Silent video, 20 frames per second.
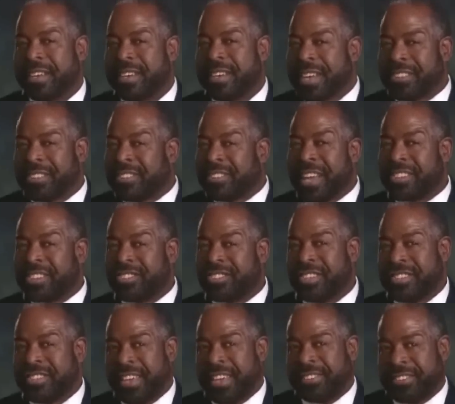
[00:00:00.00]
It's not
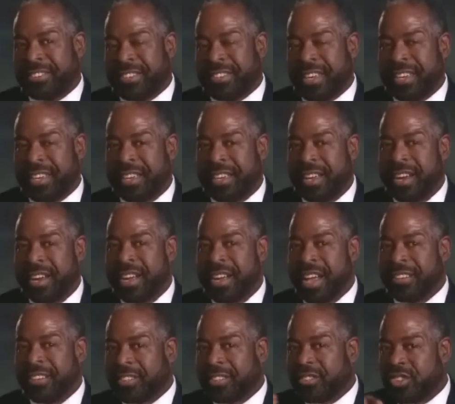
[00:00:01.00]
your destiny.
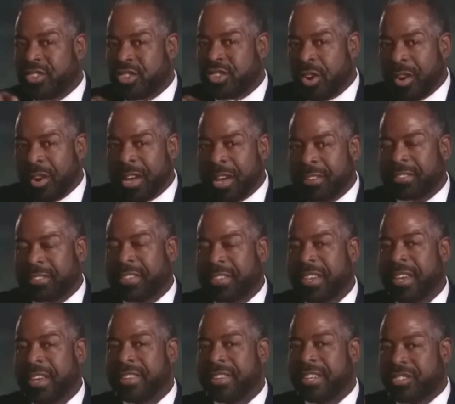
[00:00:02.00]
It's a choice
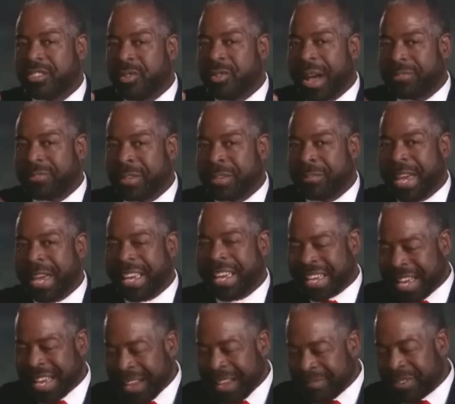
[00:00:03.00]
that you have to make
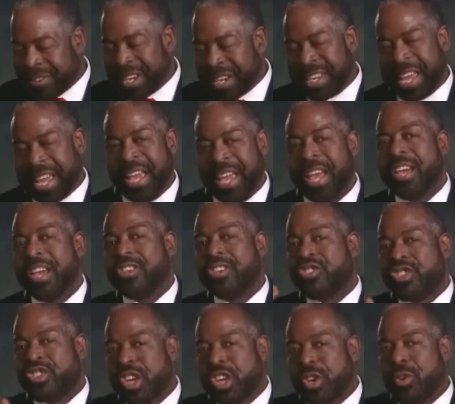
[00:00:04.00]
every day.
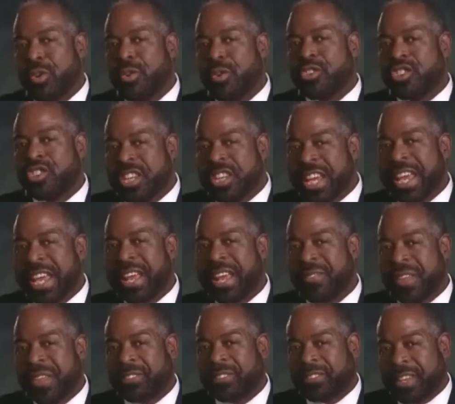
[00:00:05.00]
Choose ye
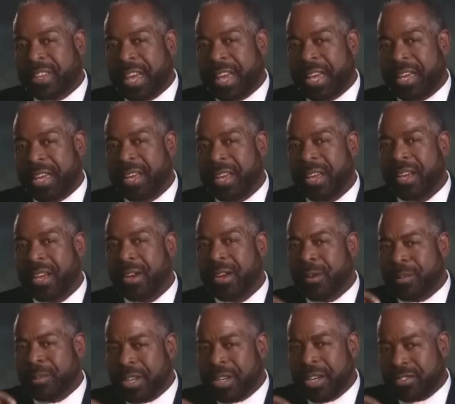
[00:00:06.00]
this day
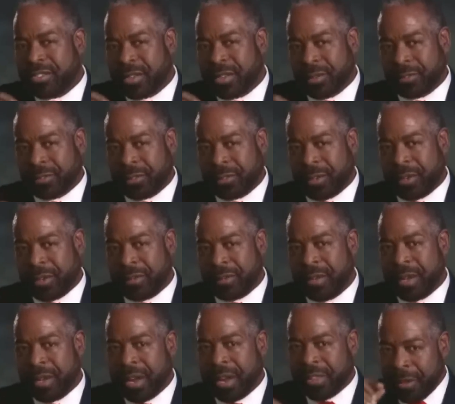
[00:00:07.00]
whom ye shall serve.
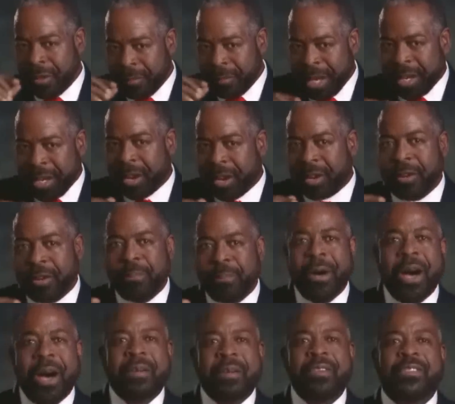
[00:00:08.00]
The mediocre
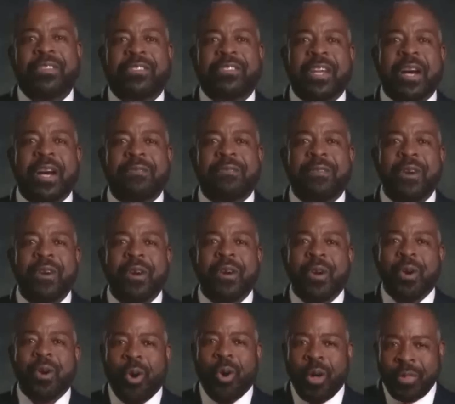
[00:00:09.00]
part of yourself
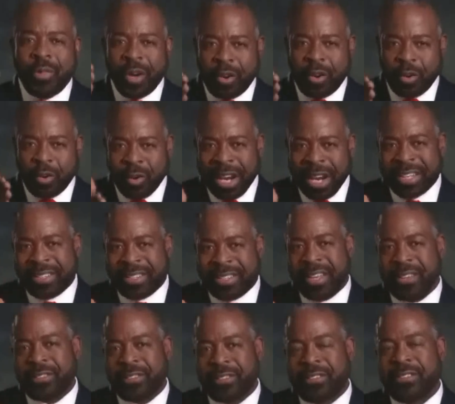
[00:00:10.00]
or the
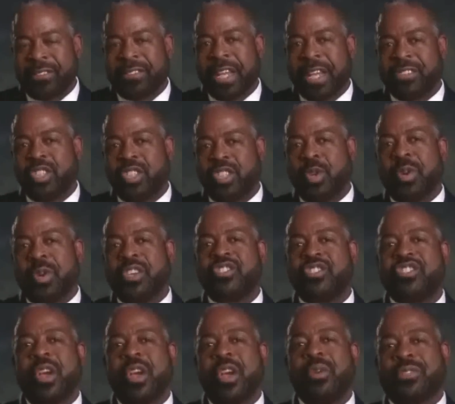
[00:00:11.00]
greatness that you were
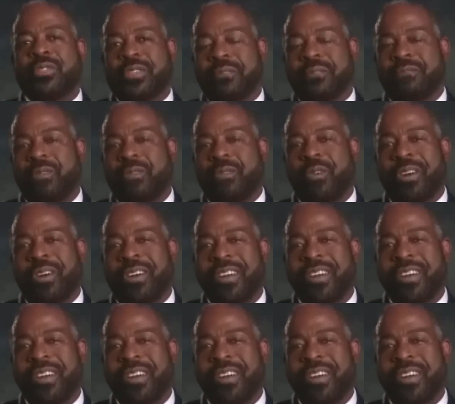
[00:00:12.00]
chosen for.